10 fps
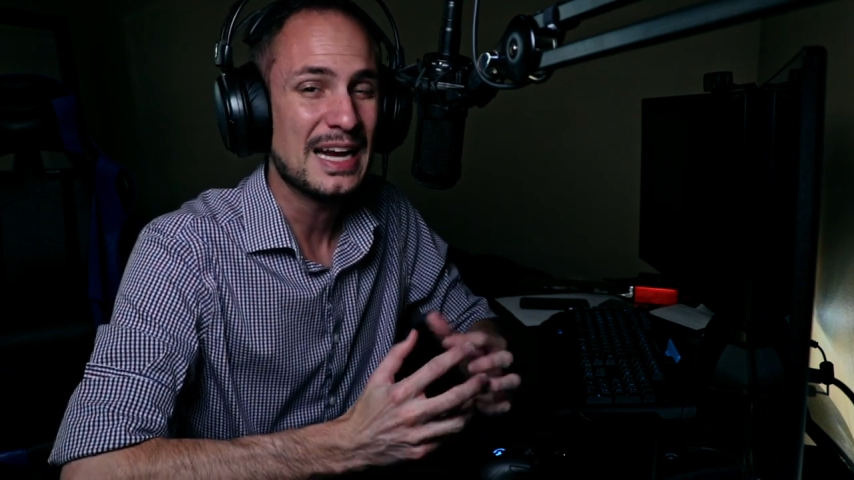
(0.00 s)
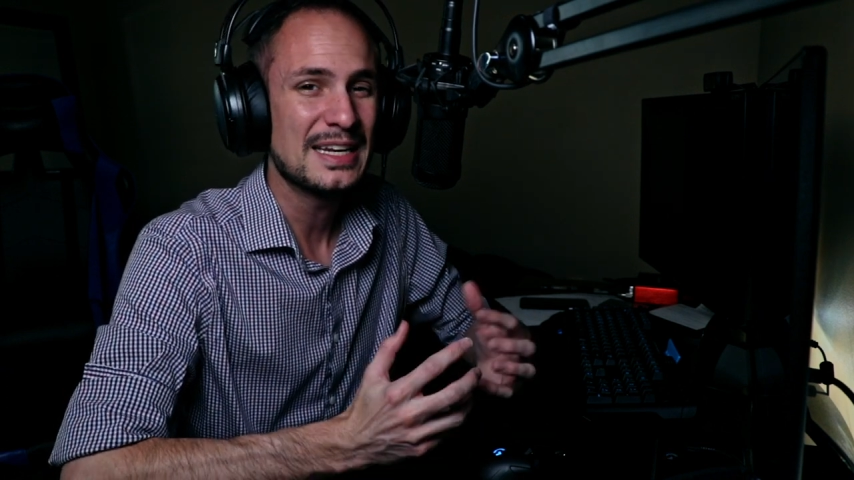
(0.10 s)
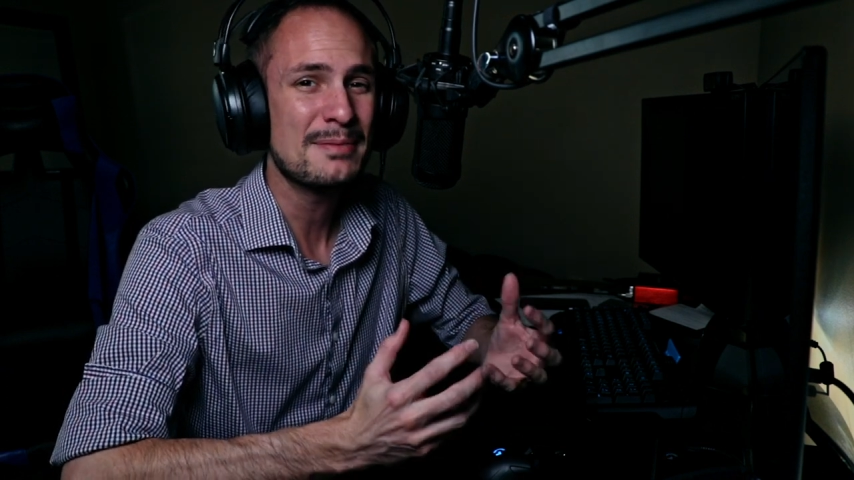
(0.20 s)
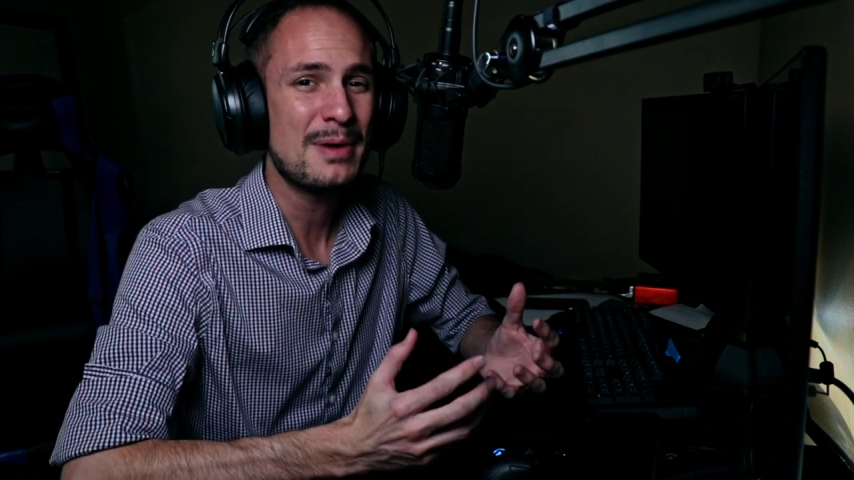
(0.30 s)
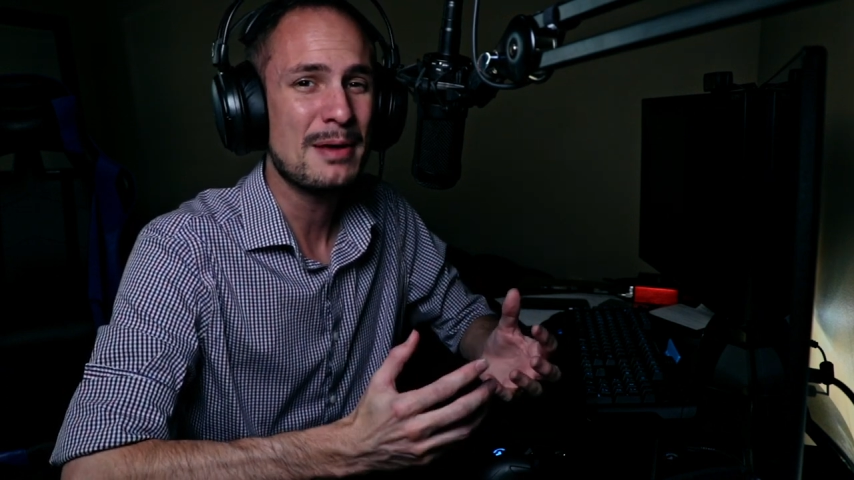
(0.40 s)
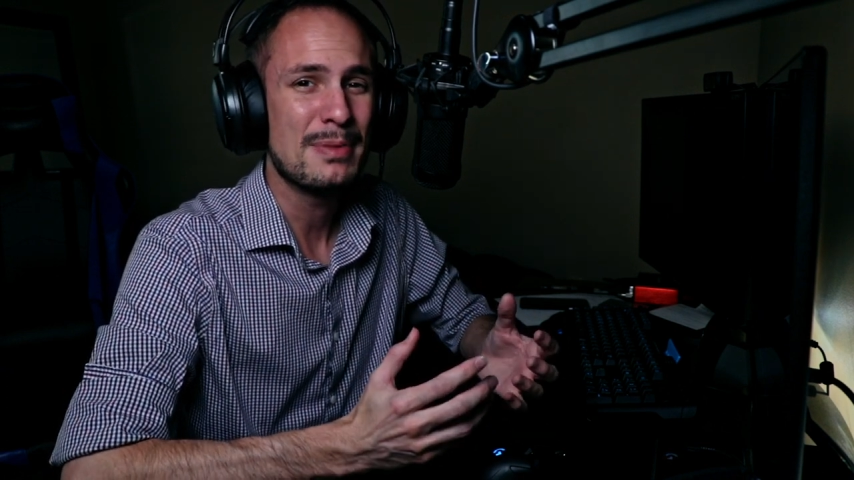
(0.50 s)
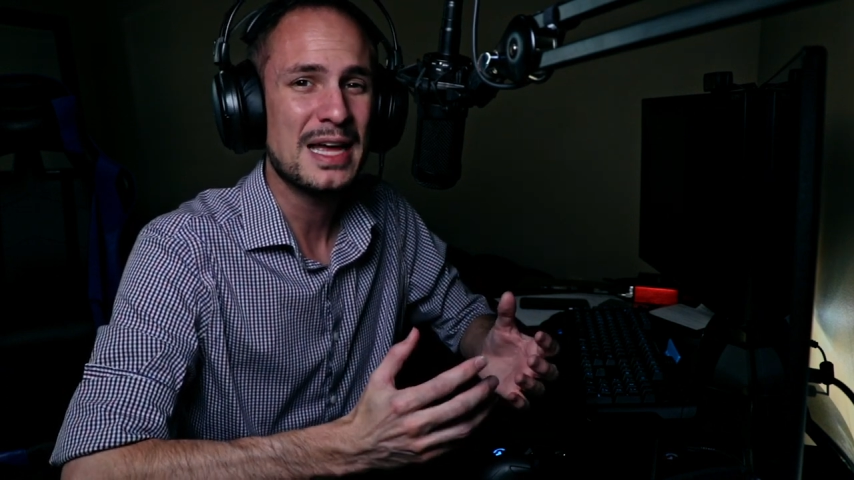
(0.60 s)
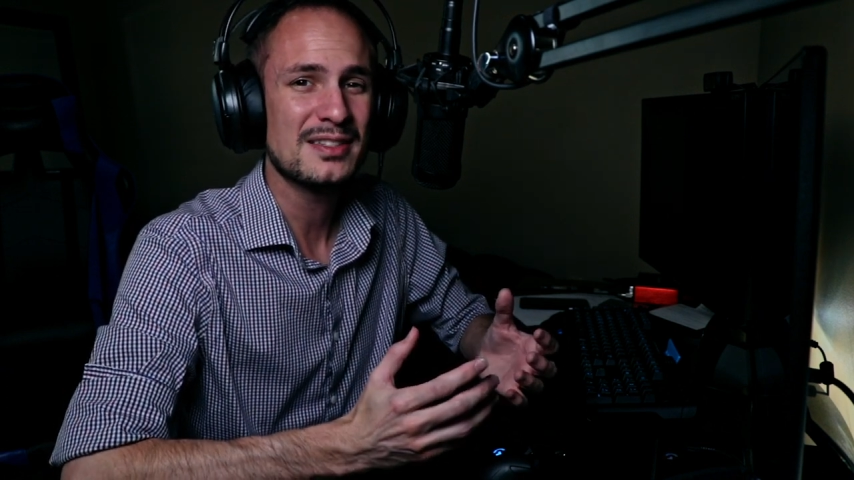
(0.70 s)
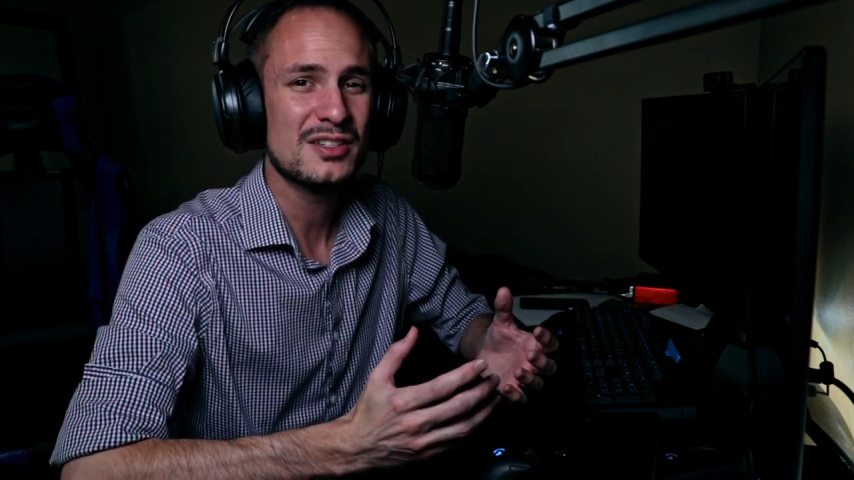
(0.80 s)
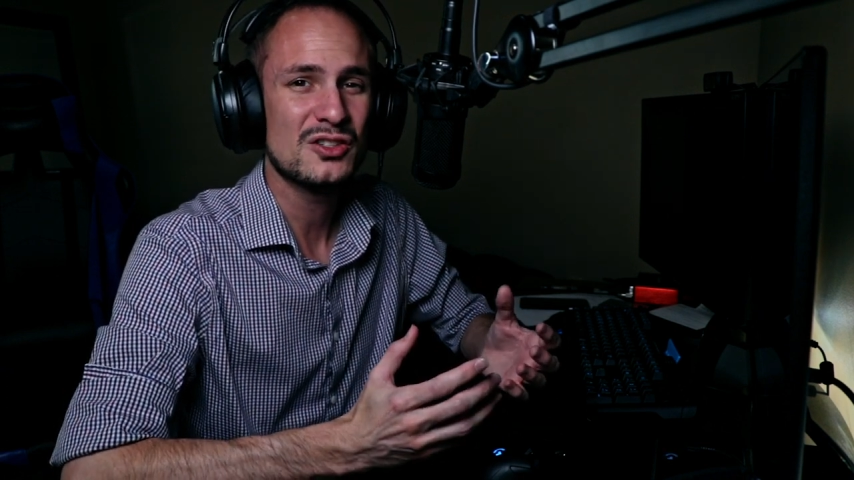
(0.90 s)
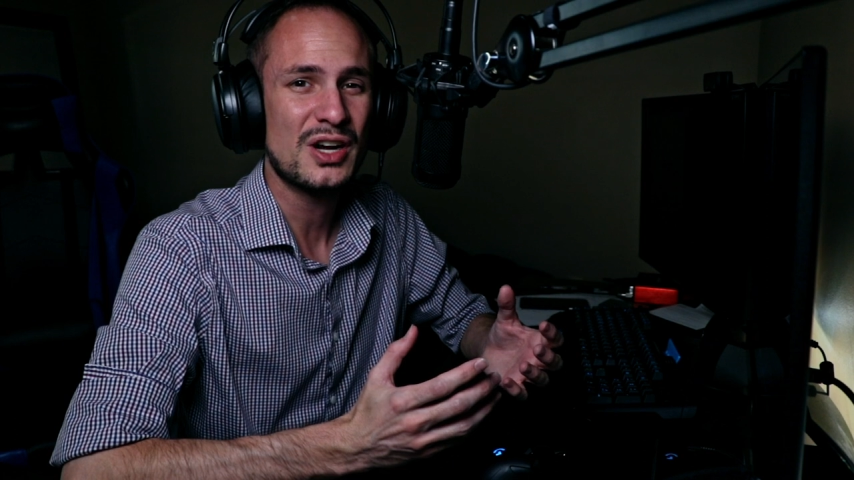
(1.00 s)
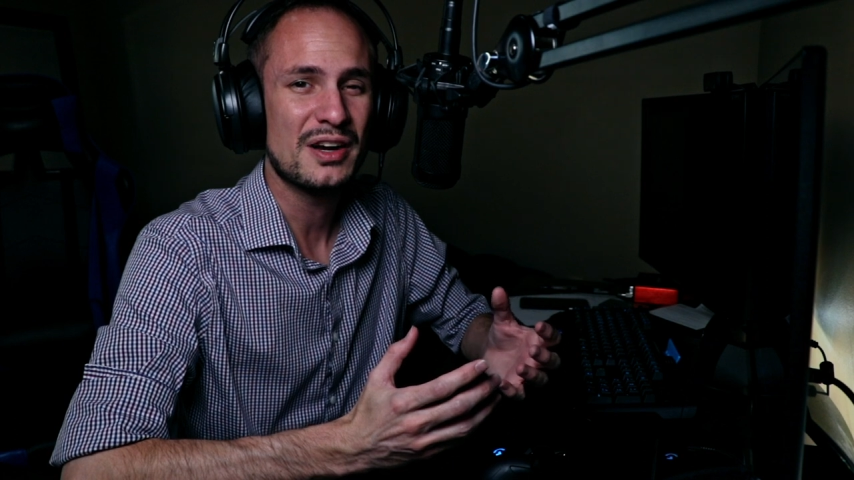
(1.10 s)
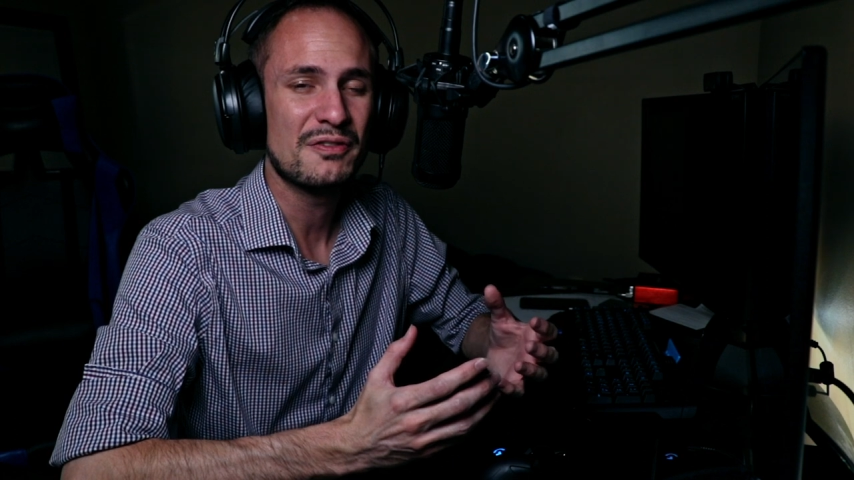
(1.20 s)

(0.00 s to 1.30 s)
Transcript: I did my best to try to